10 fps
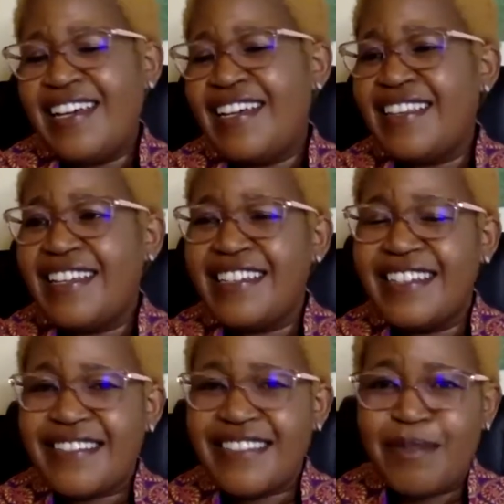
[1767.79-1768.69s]
And then
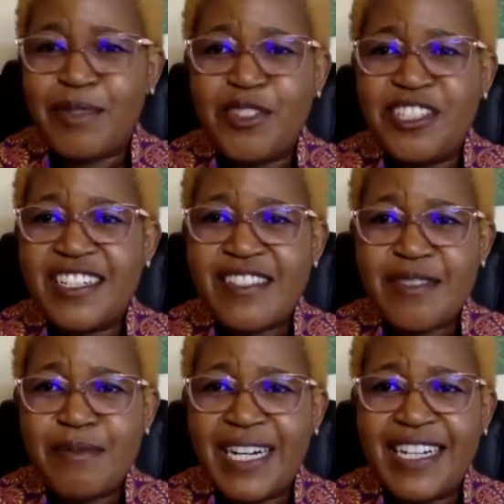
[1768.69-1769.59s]
your
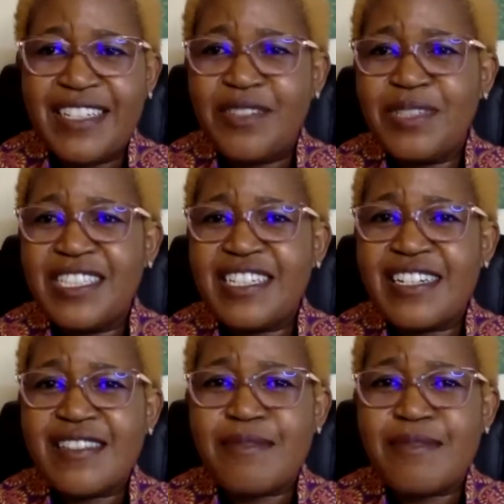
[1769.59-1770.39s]
subconscious mind, which